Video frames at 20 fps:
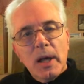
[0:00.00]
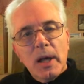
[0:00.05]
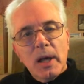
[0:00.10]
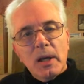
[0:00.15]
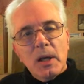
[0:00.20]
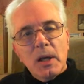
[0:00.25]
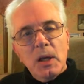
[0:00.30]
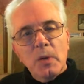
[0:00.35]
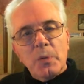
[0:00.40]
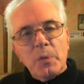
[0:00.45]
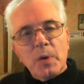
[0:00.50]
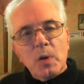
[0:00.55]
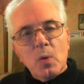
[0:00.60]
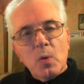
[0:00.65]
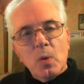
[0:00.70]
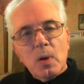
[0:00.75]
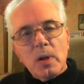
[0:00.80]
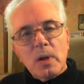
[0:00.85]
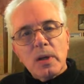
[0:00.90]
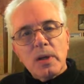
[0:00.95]
that
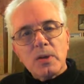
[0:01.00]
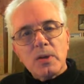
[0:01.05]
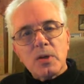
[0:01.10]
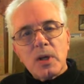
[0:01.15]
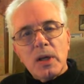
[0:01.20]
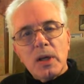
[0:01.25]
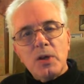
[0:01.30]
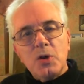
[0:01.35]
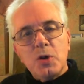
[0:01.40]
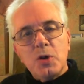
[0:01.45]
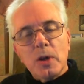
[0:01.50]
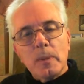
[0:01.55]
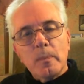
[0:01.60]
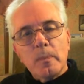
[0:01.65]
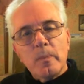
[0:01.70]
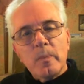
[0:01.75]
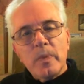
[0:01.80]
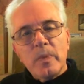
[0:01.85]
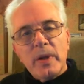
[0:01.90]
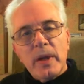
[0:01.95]
if an
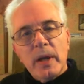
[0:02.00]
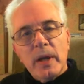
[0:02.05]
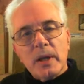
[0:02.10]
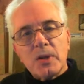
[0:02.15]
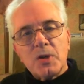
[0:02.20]
organization